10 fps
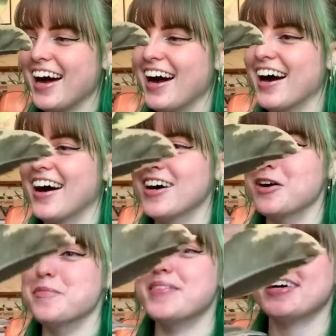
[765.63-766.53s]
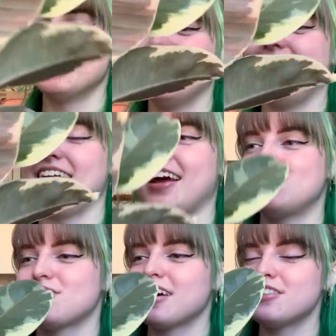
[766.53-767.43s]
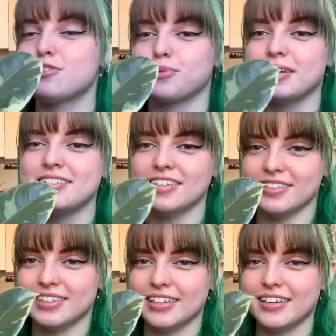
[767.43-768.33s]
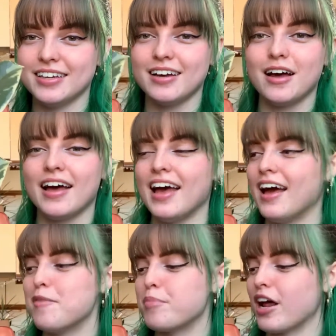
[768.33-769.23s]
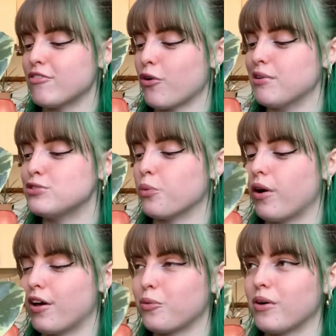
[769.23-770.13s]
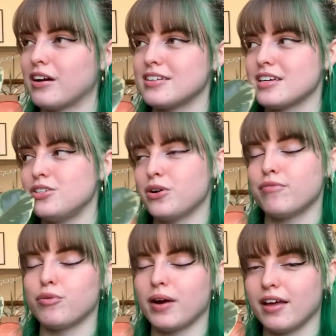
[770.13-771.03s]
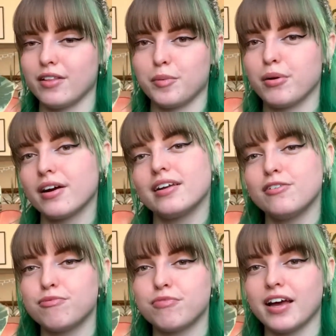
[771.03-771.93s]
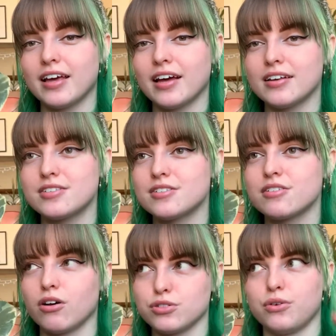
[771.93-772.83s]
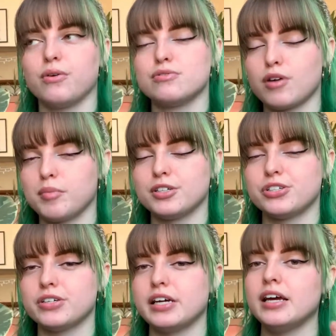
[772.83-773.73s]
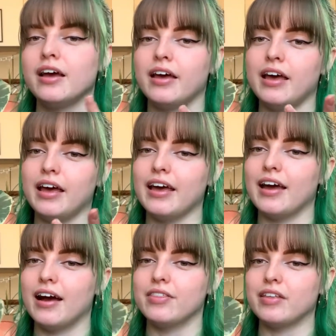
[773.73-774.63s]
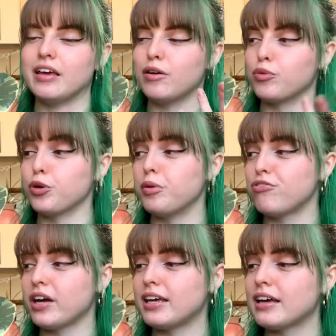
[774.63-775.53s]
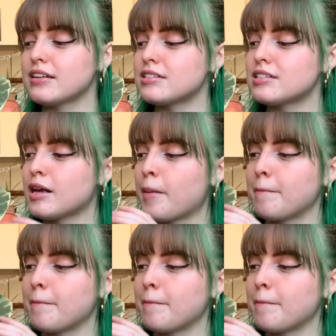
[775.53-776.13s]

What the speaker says: And I just got this recently, but I've always wanted one because I do have the regular burgundy ficus, also known as rubber tree, and the ruby ficus.